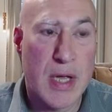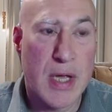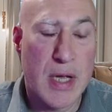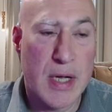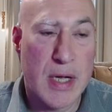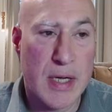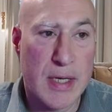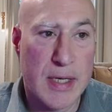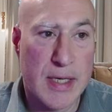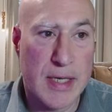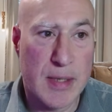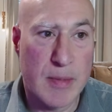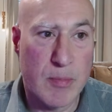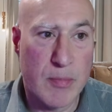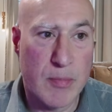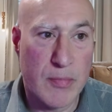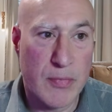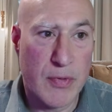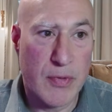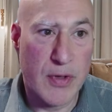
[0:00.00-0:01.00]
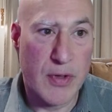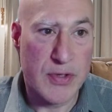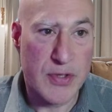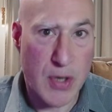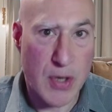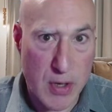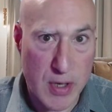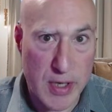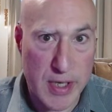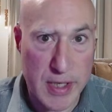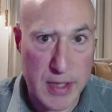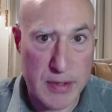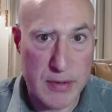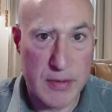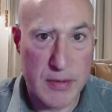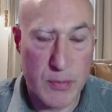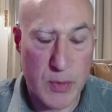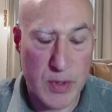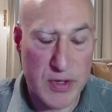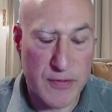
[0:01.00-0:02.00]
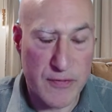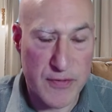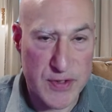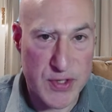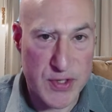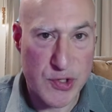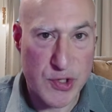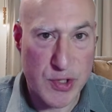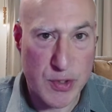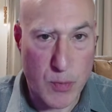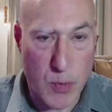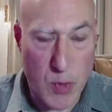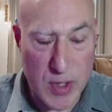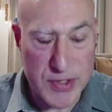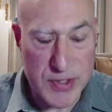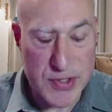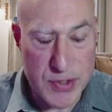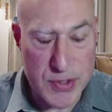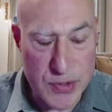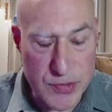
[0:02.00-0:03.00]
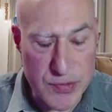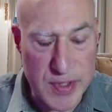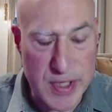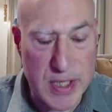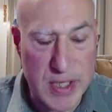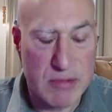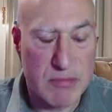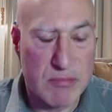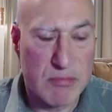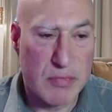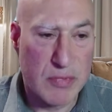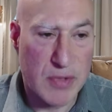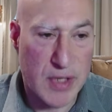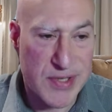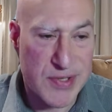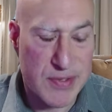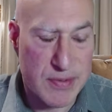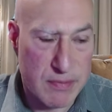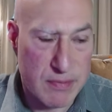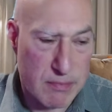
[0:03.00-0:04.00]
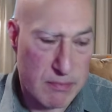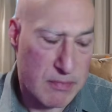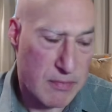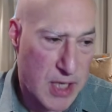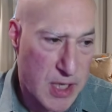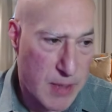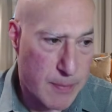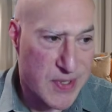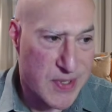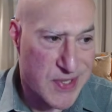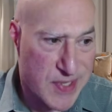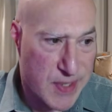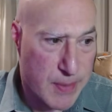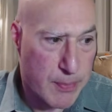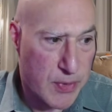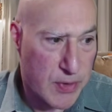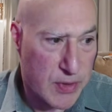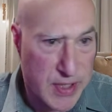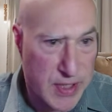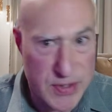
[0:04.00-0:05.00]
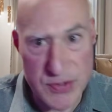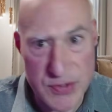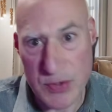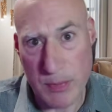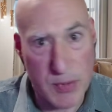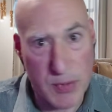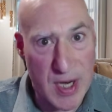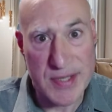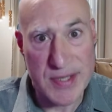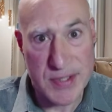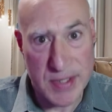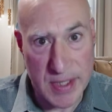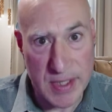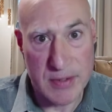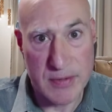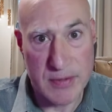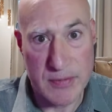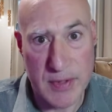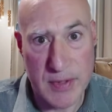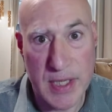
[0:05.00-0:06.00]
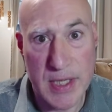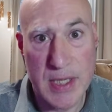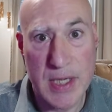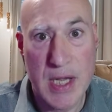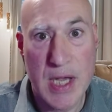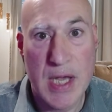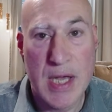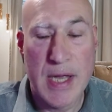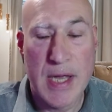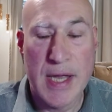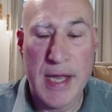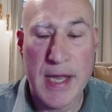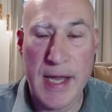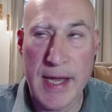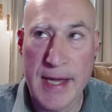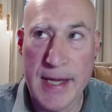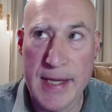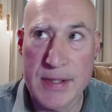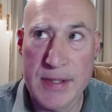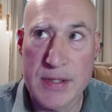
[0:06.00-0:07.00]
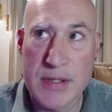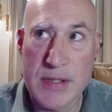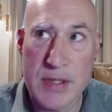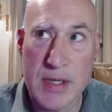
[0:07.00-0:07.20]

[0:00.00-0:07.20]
The target, what the physician wants to treat, let's keep it simple, is your prostate, right? And